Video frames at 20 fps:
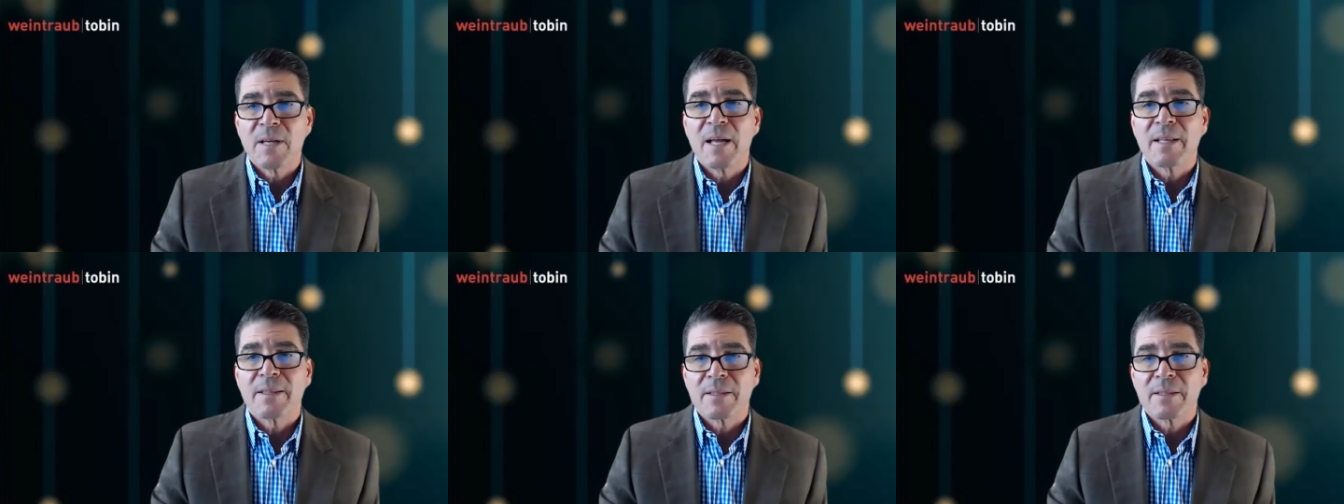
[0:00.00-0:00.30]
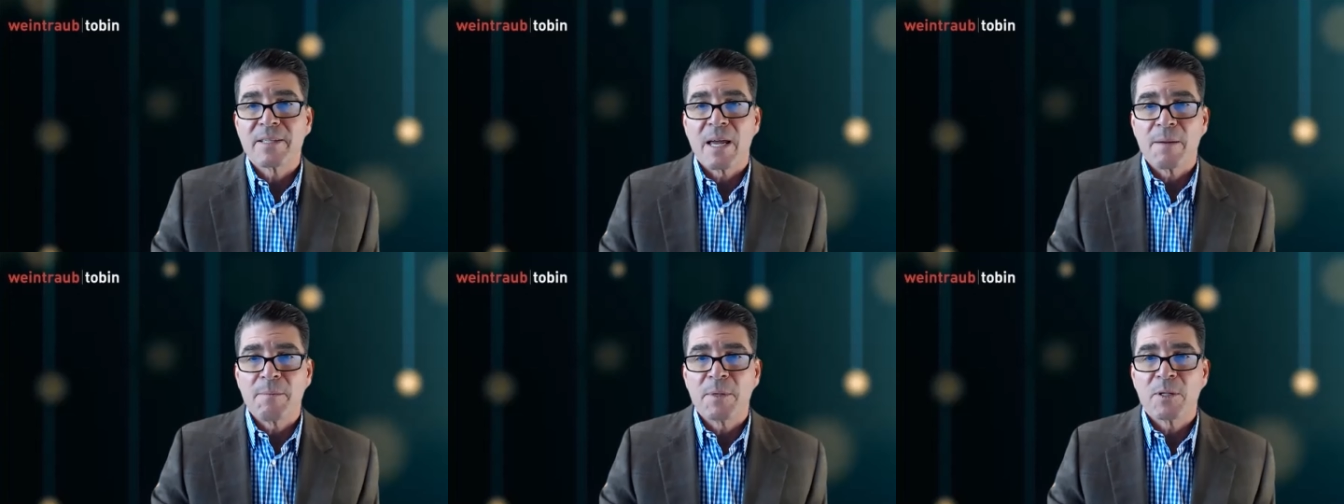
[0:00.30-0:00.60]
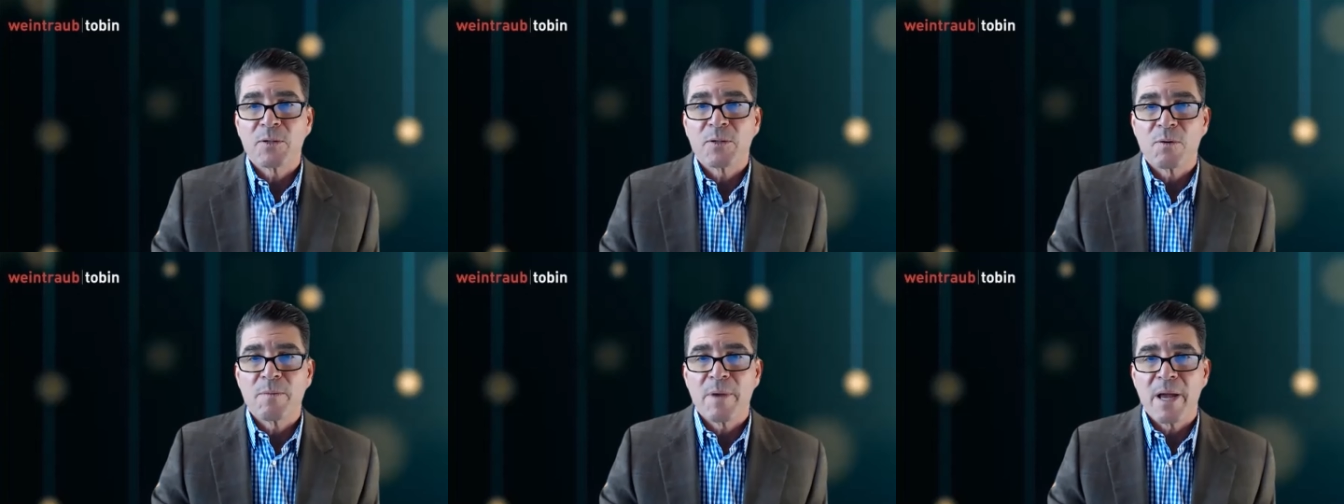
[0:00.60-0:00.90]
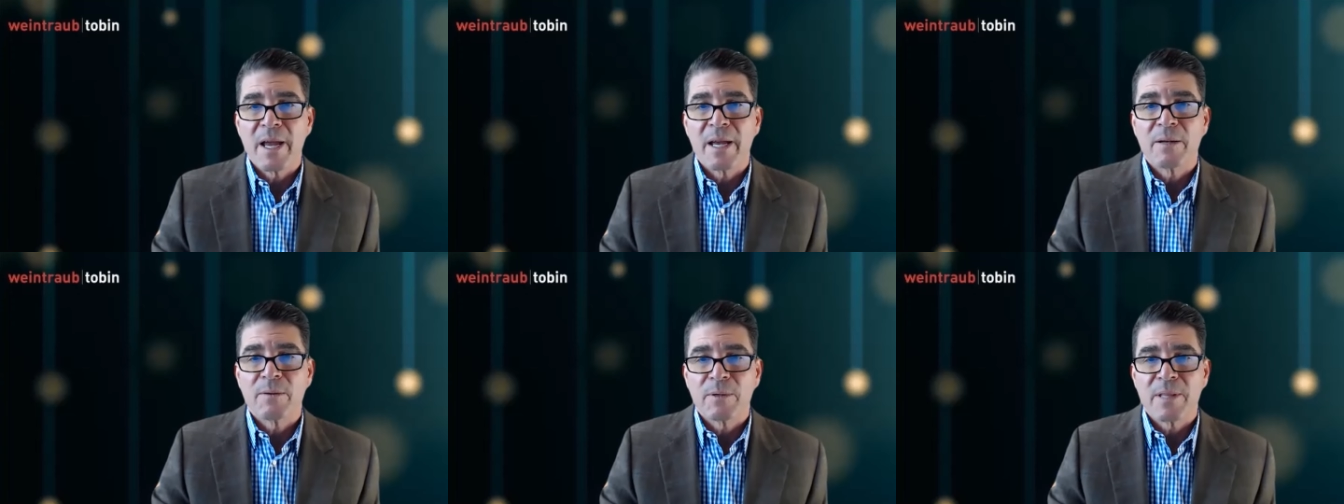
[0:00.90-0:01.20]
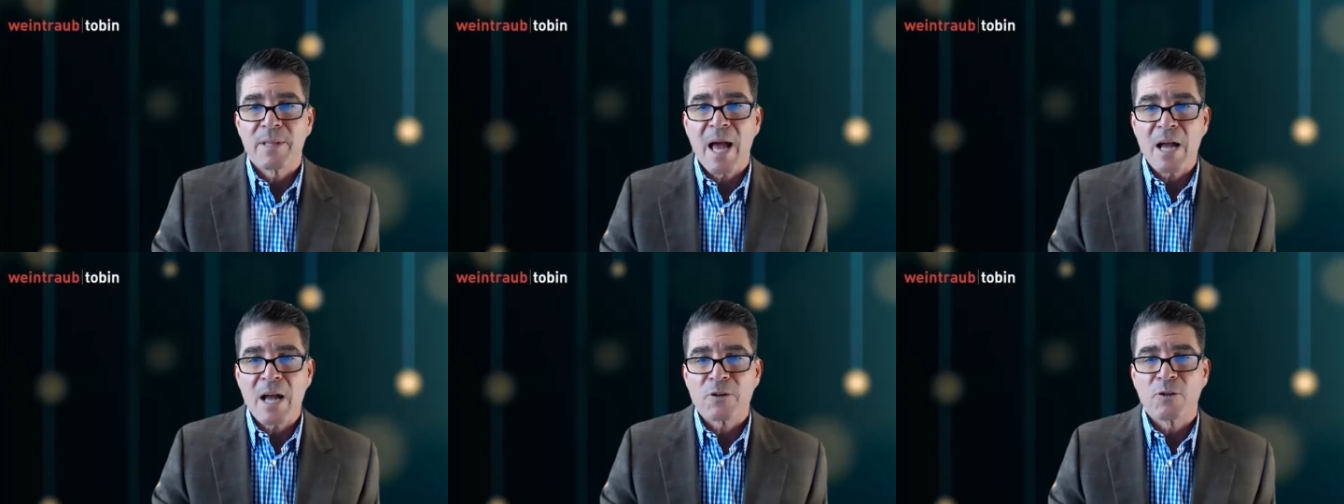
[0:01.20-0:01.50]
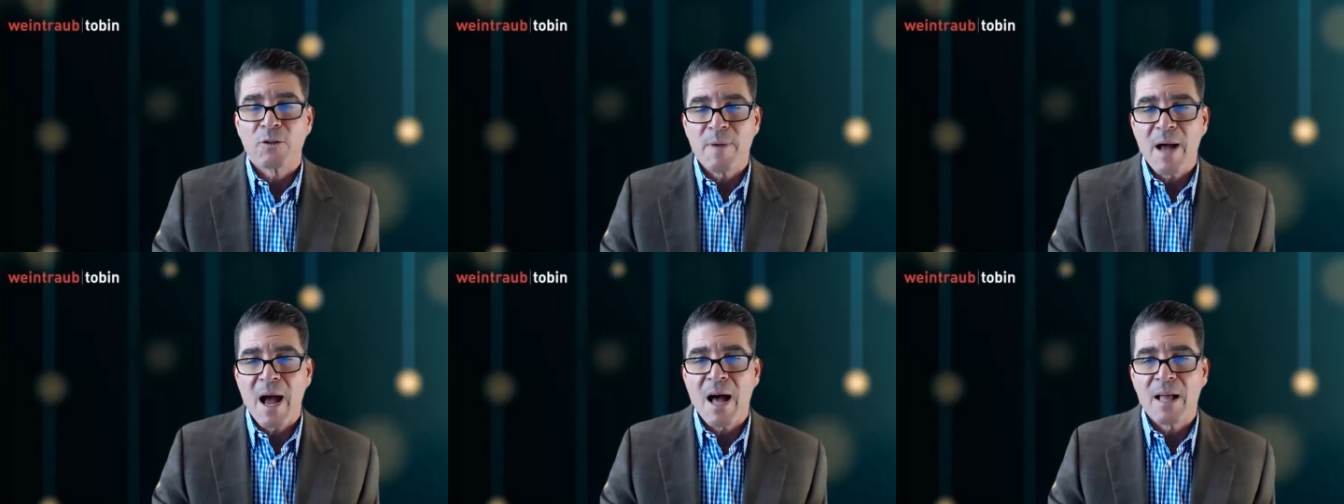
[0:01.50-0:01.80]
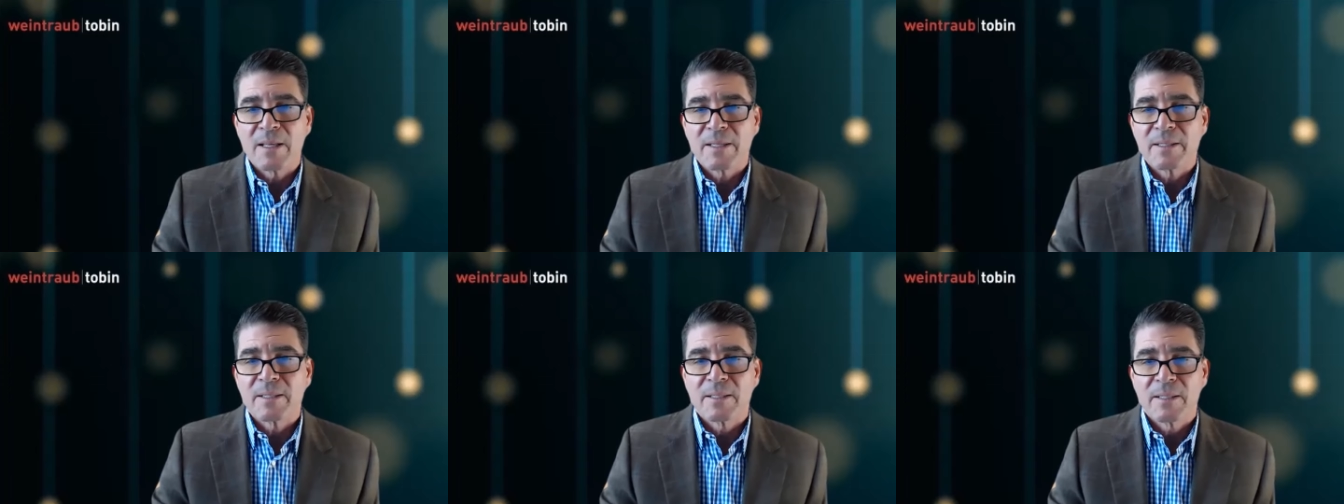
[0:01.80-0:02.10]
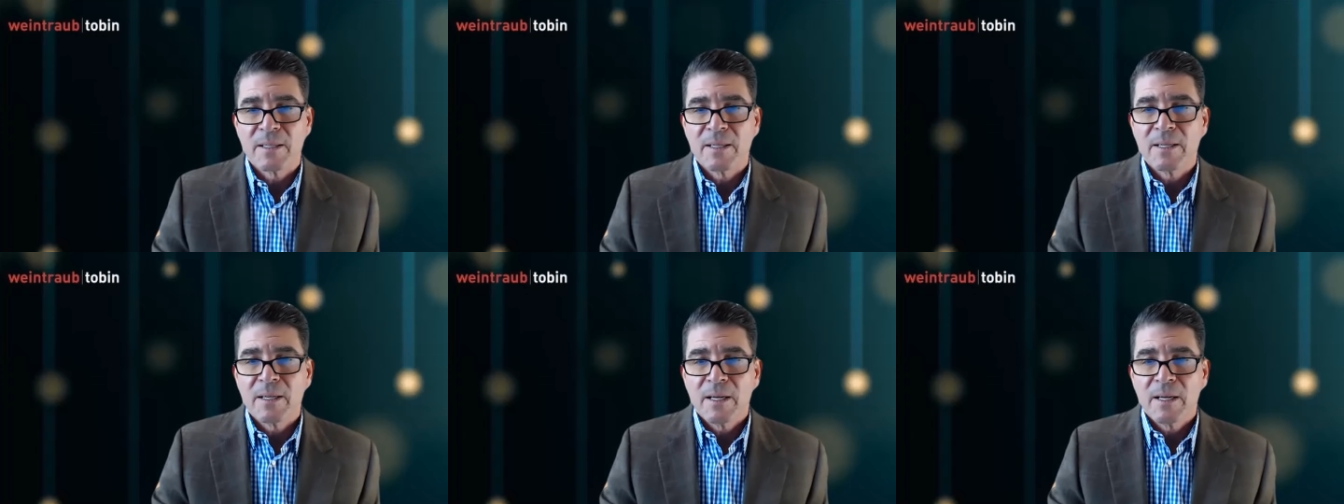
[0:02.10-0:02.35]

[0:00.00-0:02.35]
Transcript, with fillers: that the statements were made with actual malice.